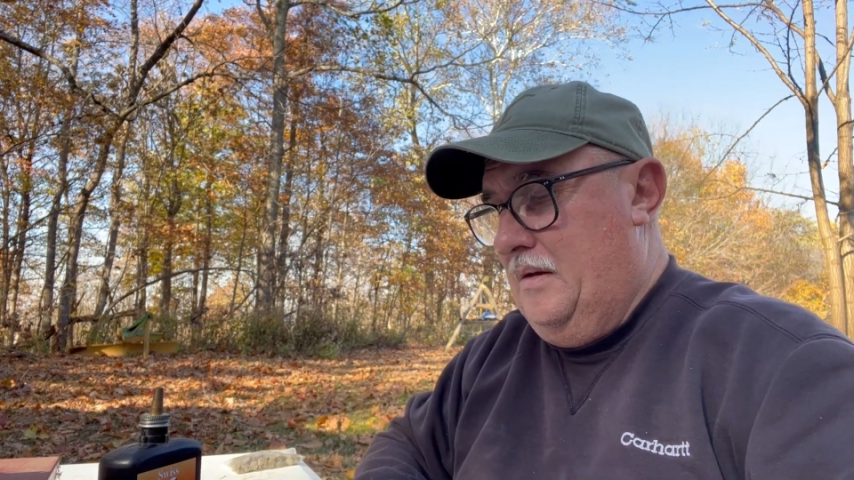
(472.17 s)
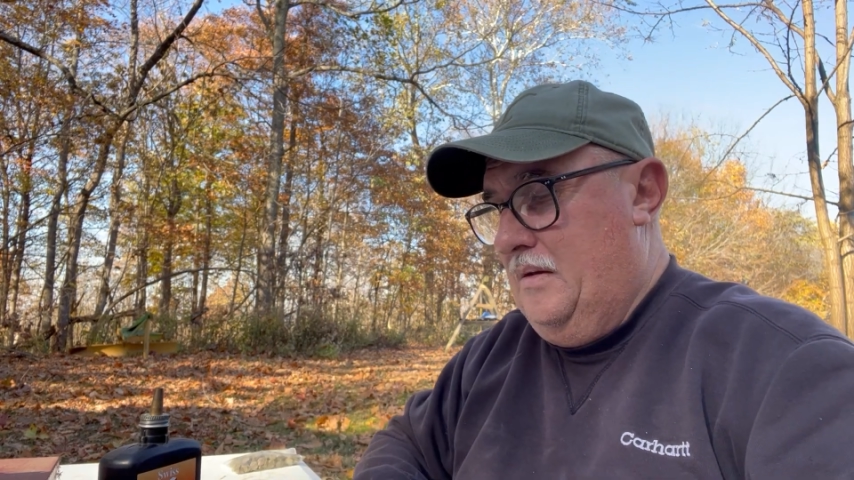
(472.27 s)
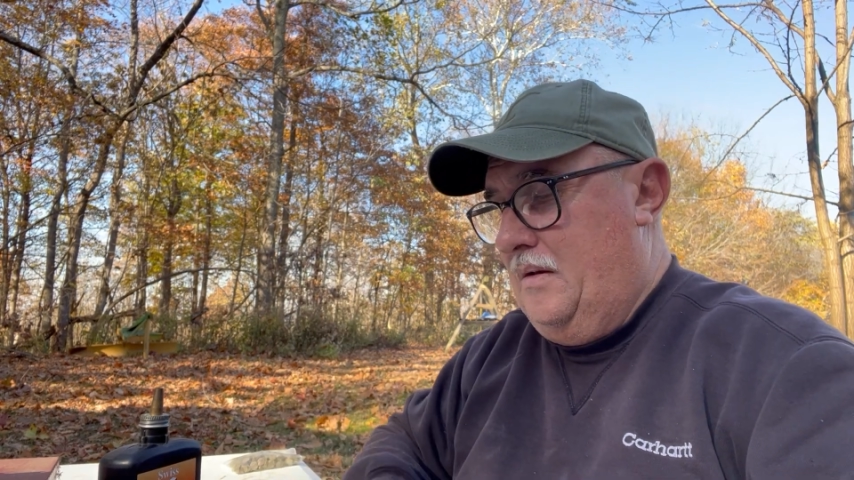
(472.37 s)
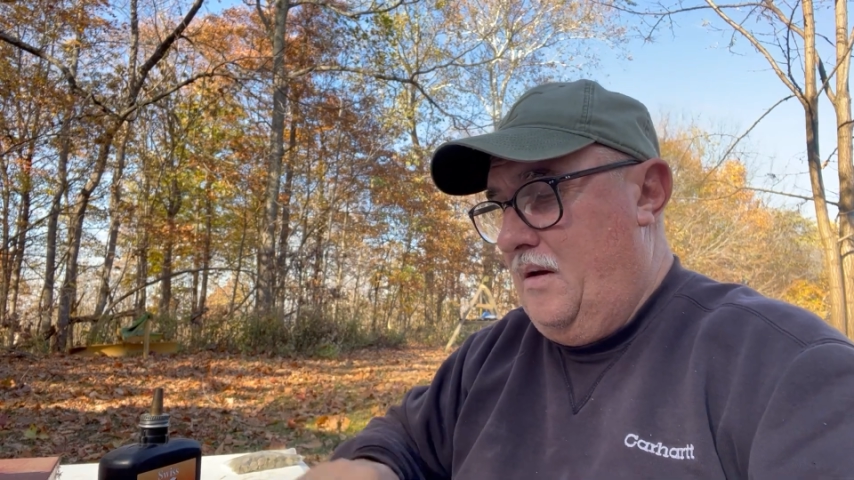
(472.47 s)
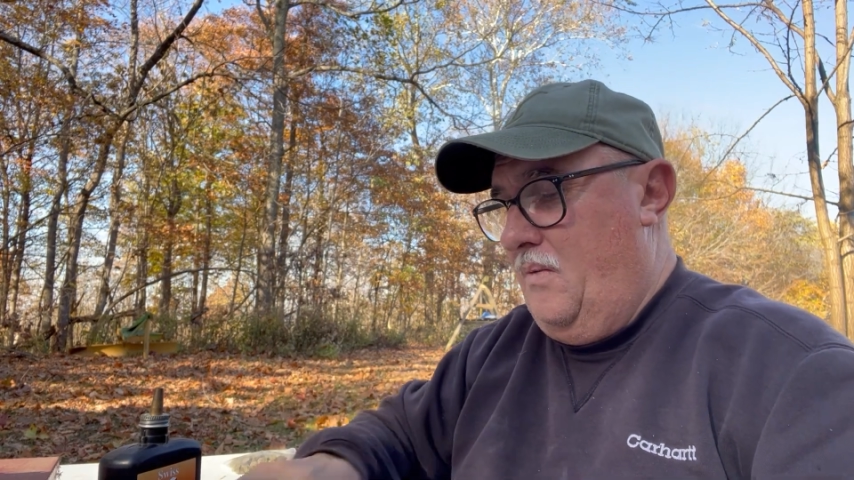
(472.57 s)

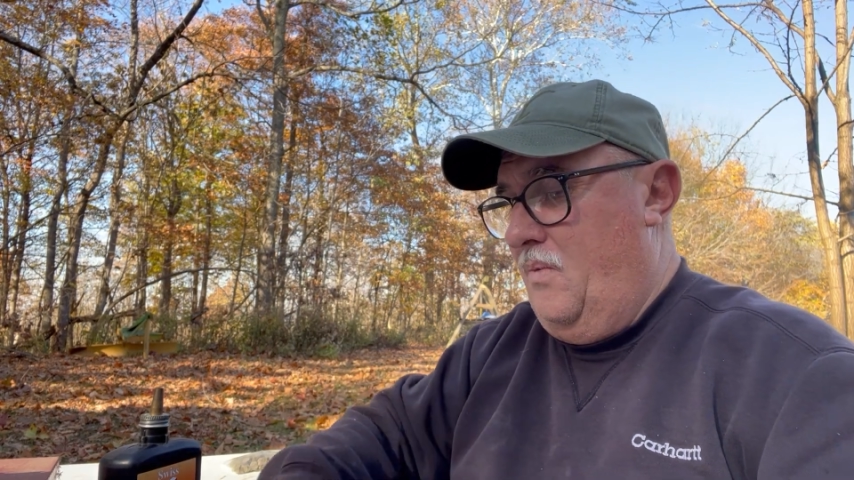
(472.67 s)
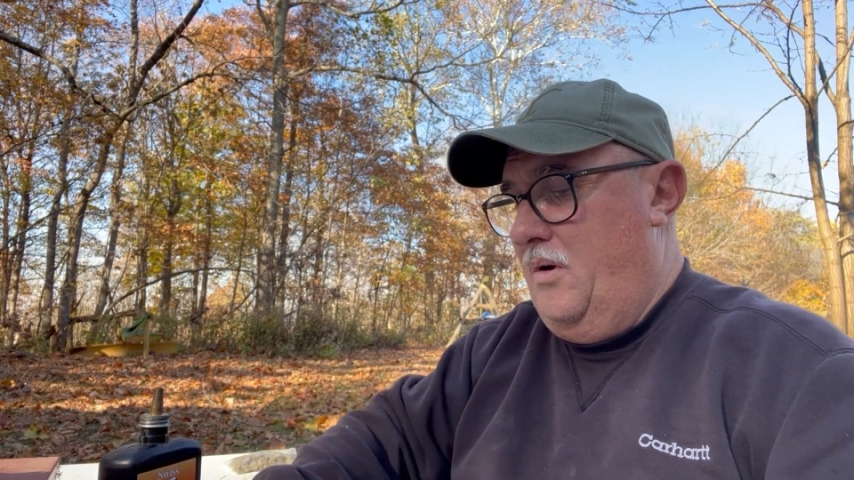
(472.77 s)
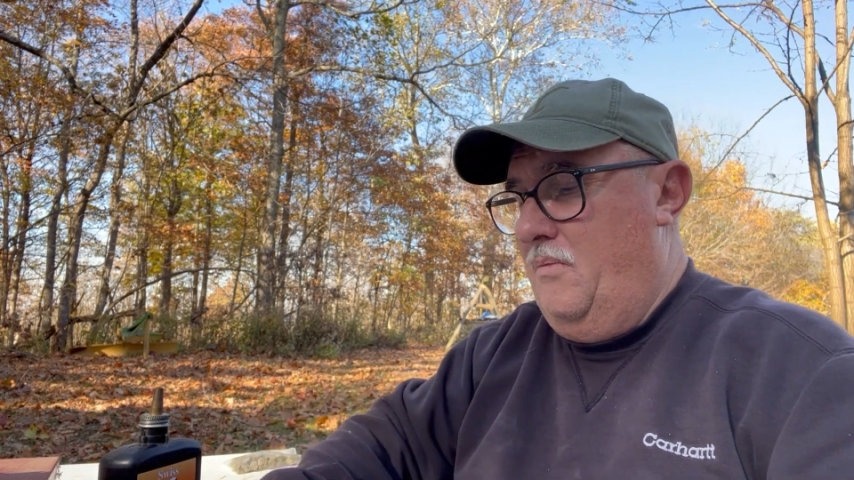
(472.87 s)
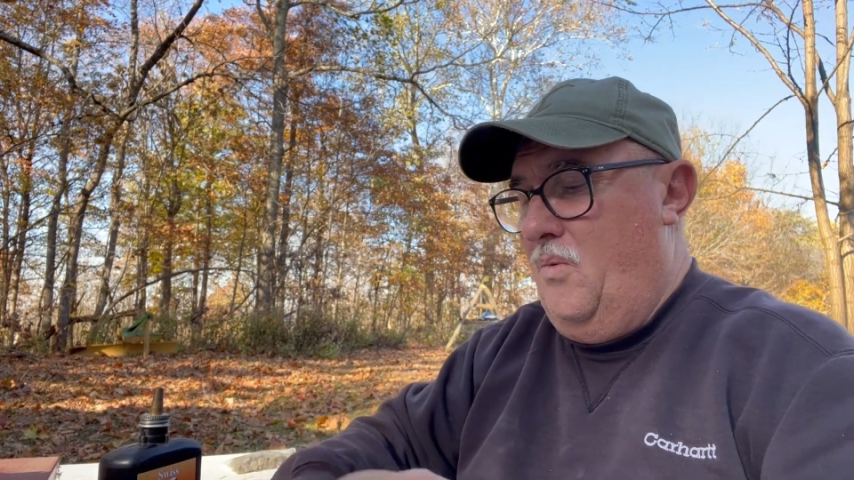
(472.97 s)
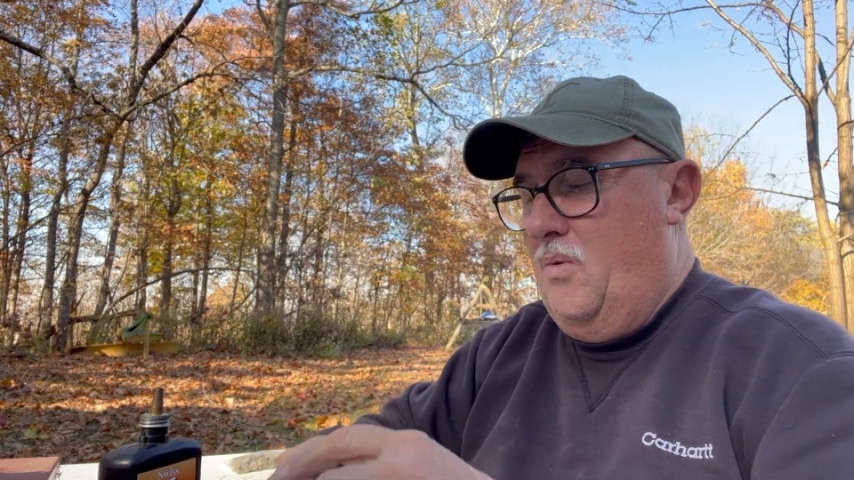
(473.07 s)
Got
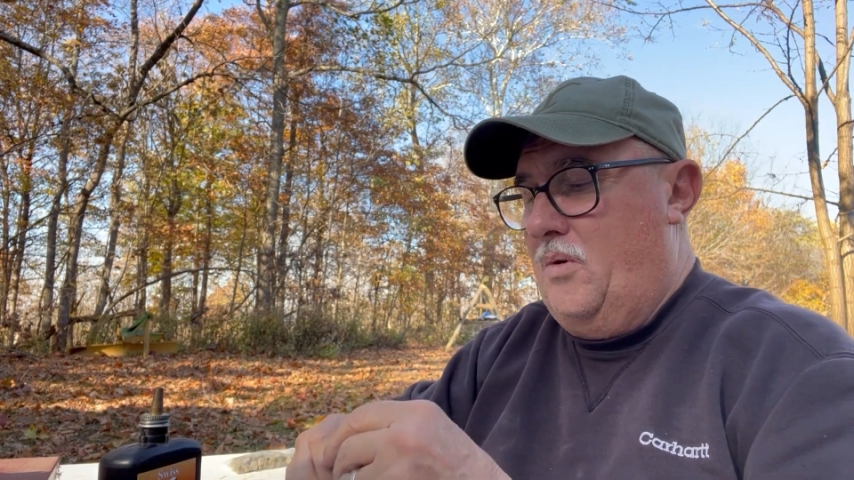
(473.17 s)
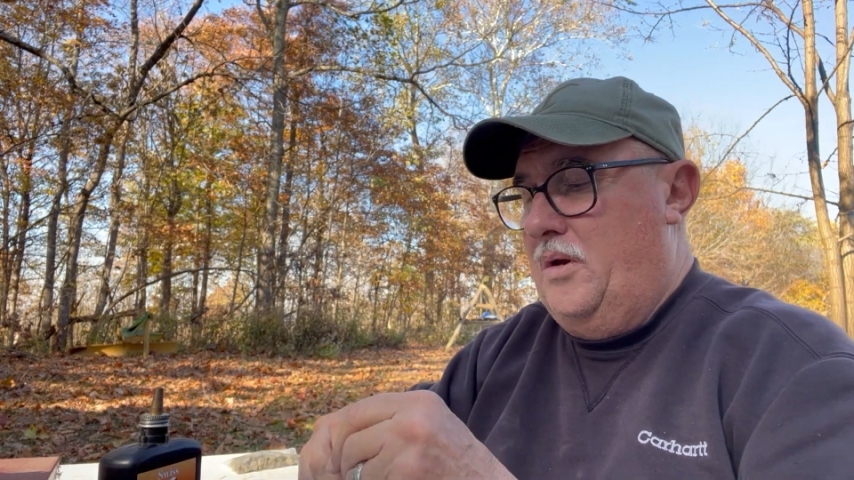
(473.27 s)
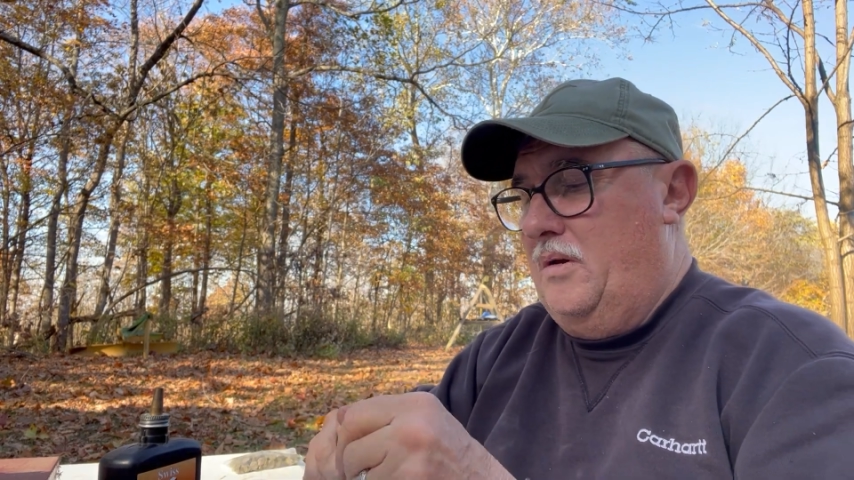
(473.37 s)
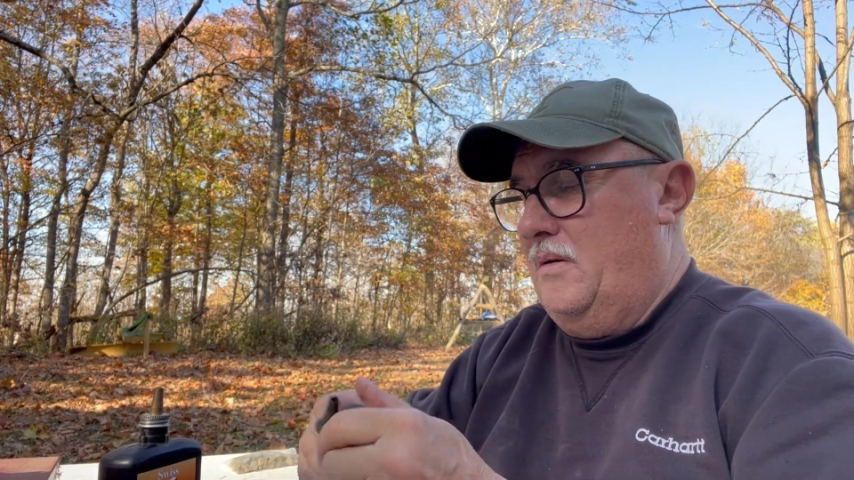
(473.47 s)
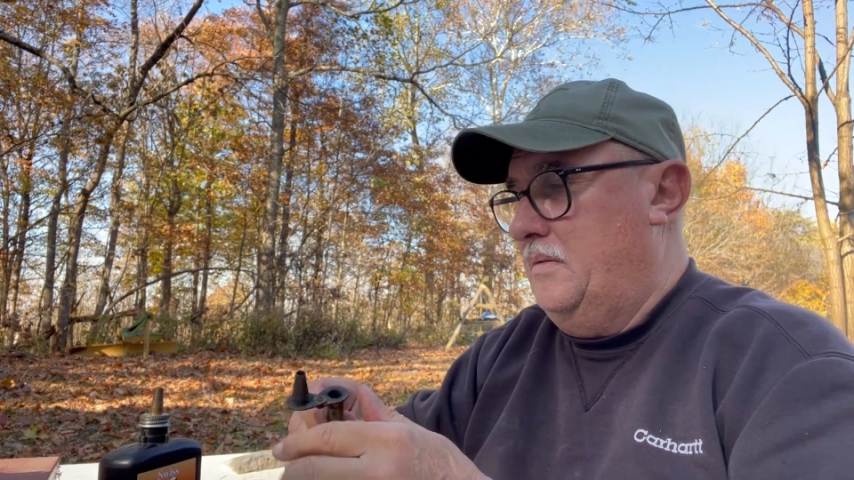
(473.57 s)
one more
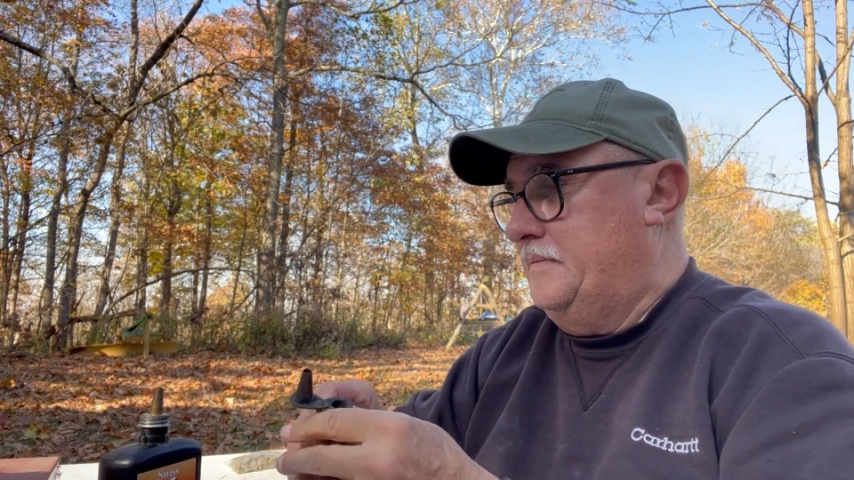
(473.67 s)
here.